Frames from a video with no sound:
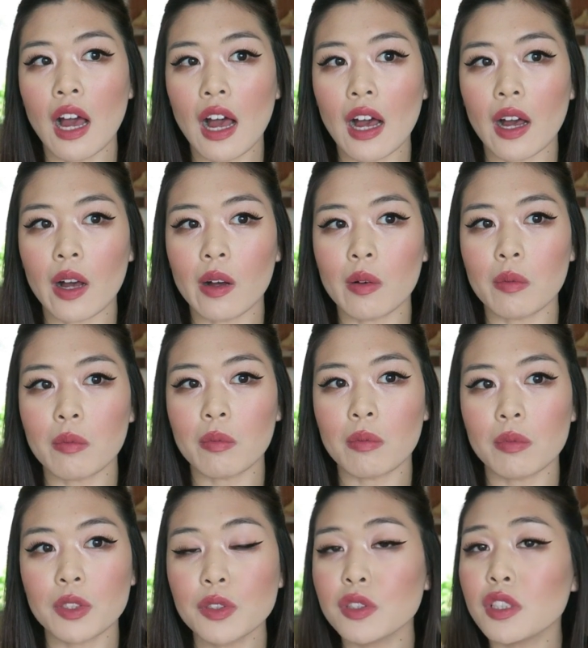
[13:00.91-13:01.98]

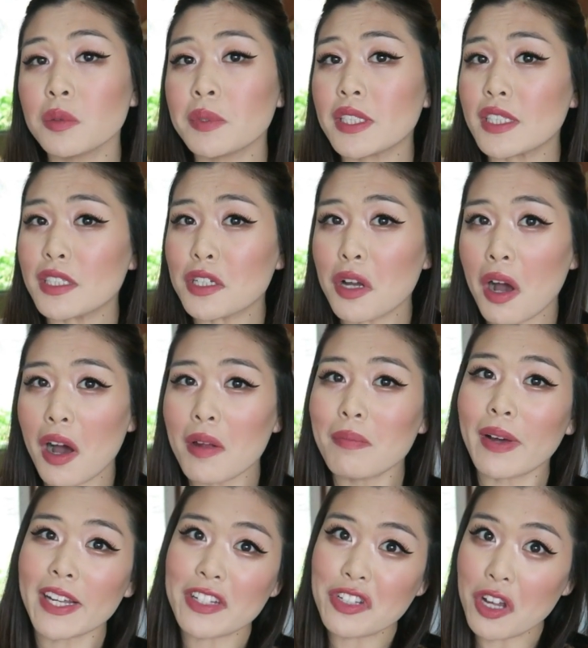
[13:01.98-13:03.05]
YouTube is not
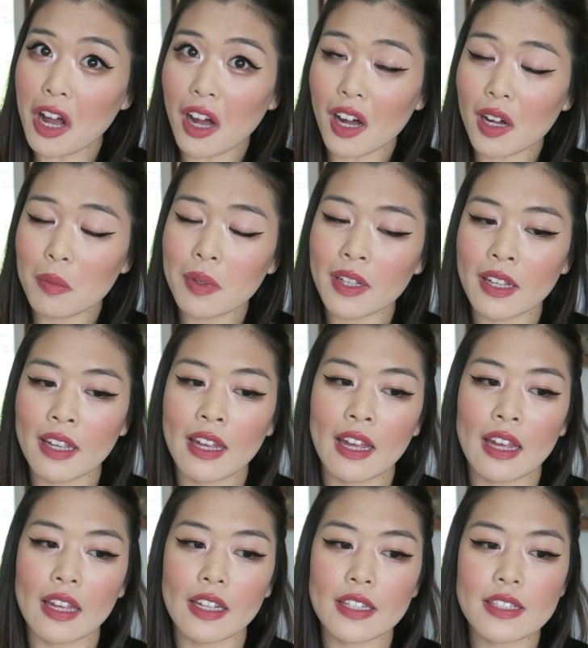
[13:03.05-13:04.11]
my job.
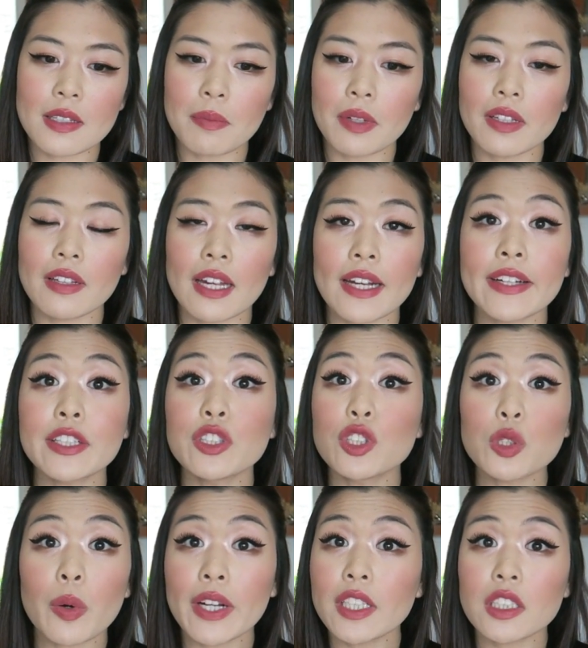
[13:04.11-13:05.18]
It's something that I
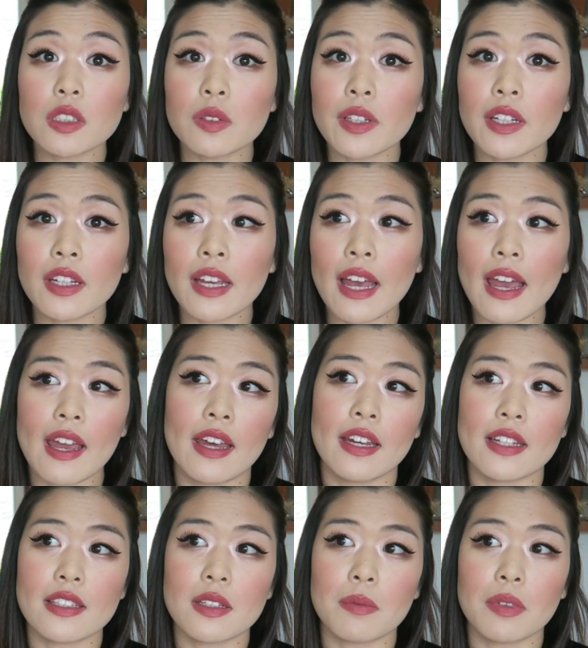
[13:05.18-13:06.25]
enjoy doing,
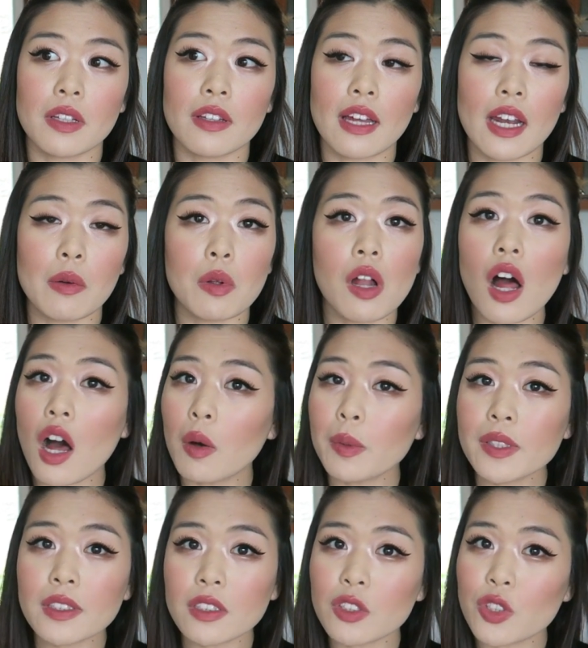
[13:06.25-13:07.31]
and it's something that I will
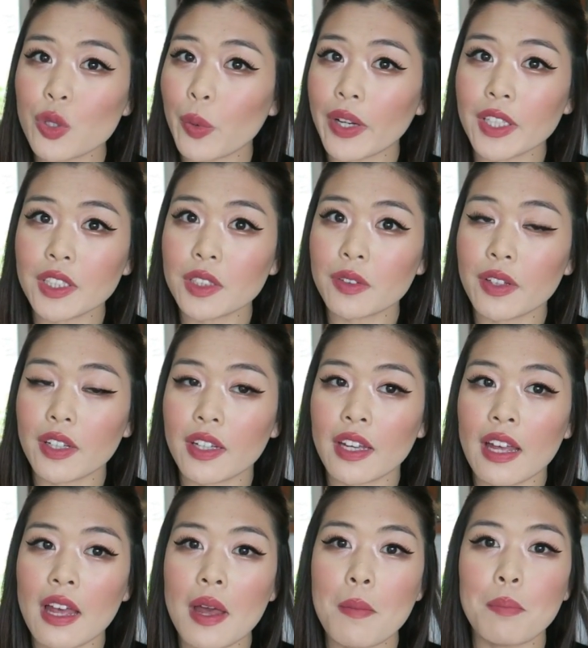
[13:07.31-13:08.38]
always enjoy
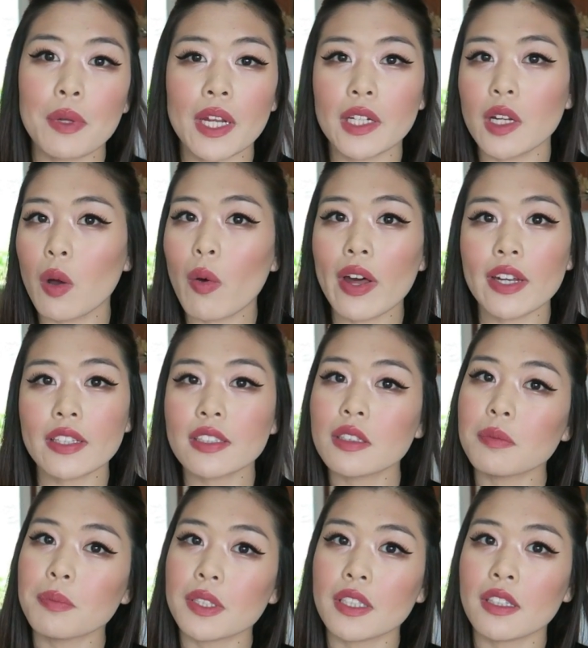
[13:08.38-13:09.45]
doing, but I don't want it
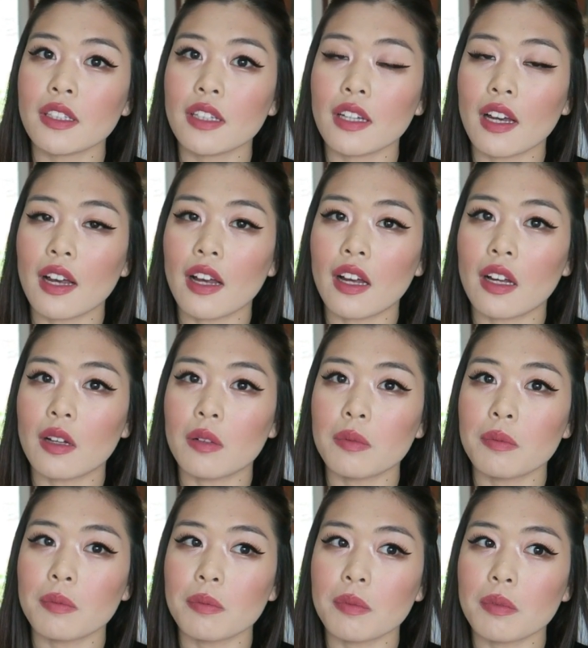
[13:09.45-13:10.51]
to be
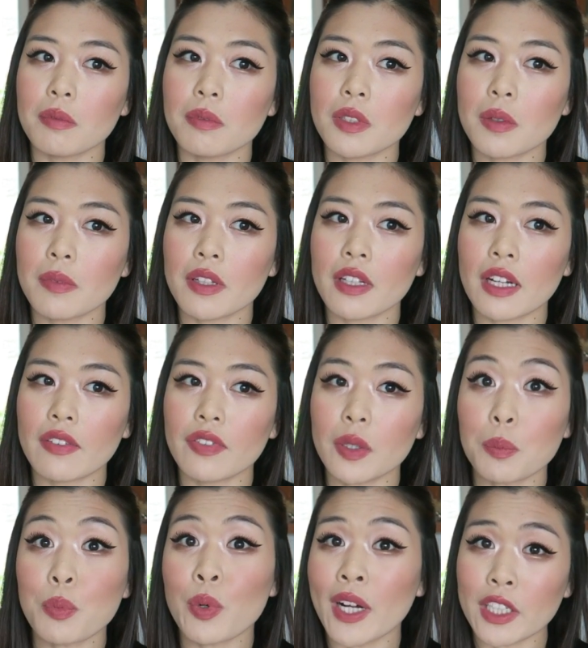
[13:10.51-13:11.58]
something that I
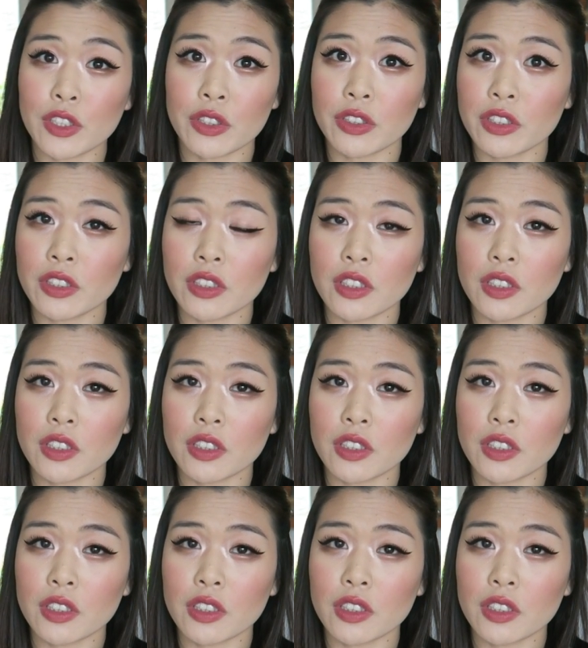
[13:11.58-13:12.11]
feel pressured to